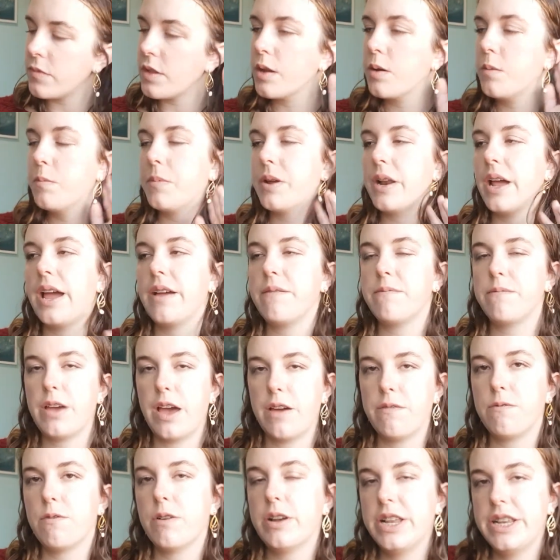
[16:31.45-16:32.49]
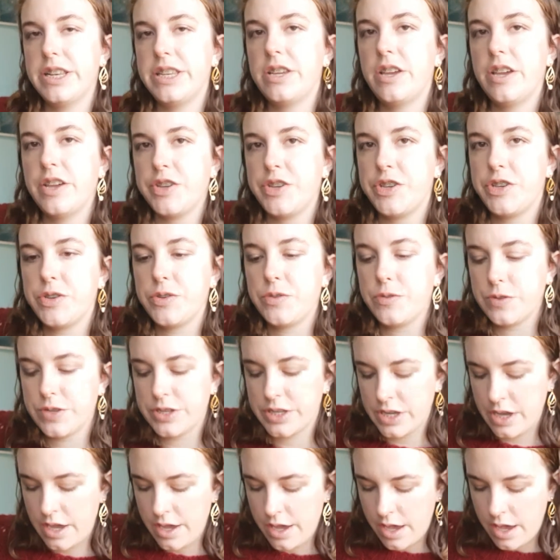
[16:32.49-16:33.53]
but I have run into issues
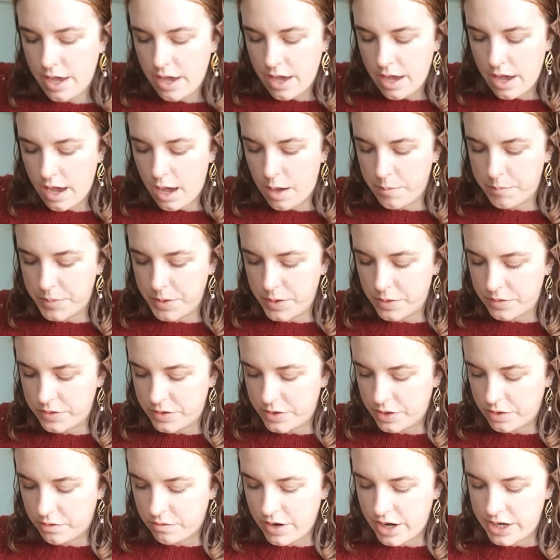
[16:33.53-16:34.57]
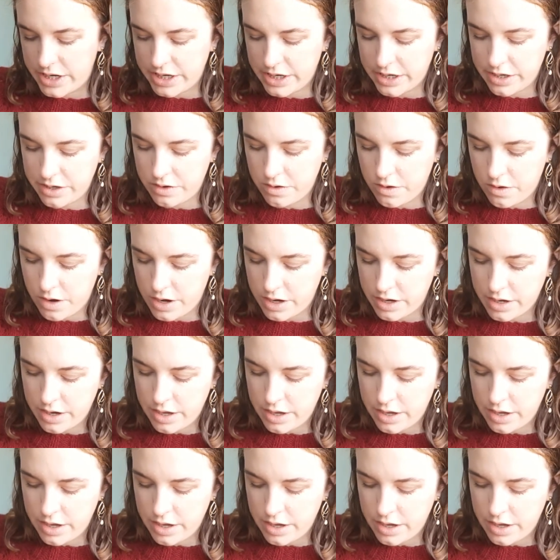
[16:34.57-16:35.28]
about the gradient yarn